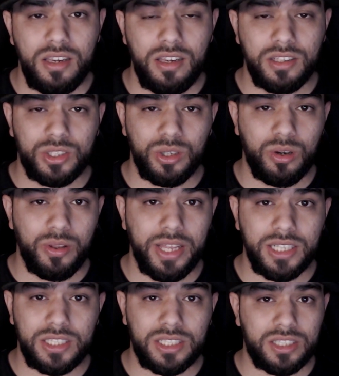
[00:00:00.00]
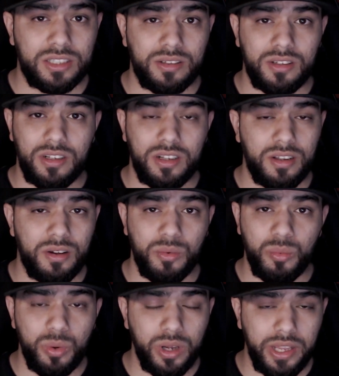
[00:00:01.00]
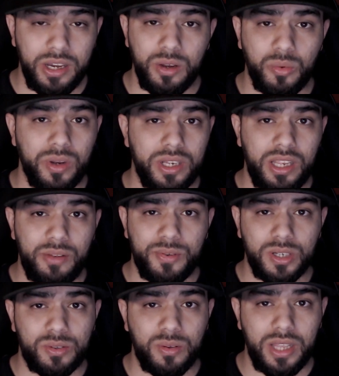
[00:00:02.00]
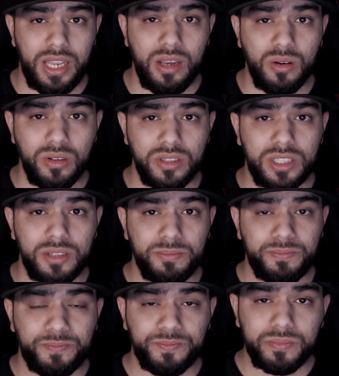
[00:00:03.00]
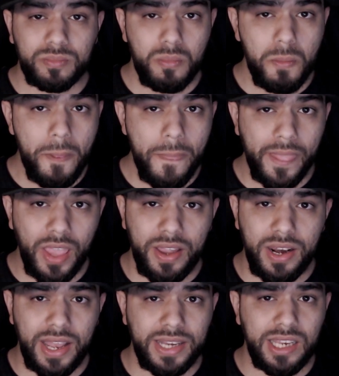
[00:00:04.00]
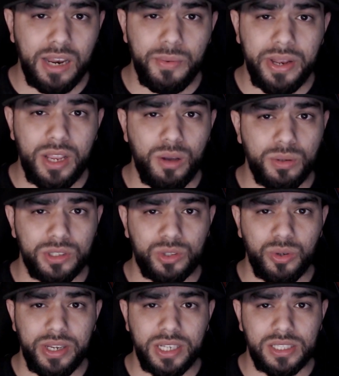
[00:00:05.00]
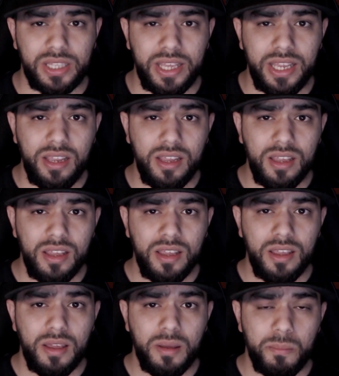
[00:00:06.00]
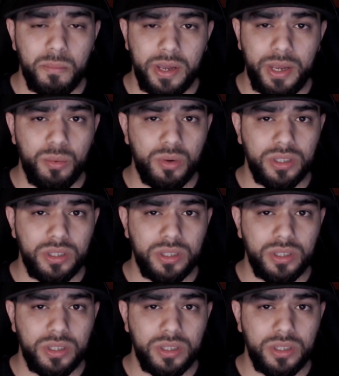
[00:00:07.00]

So that's really good run defense from the Eagles. And like Tyreek Hill was doing his thing, but there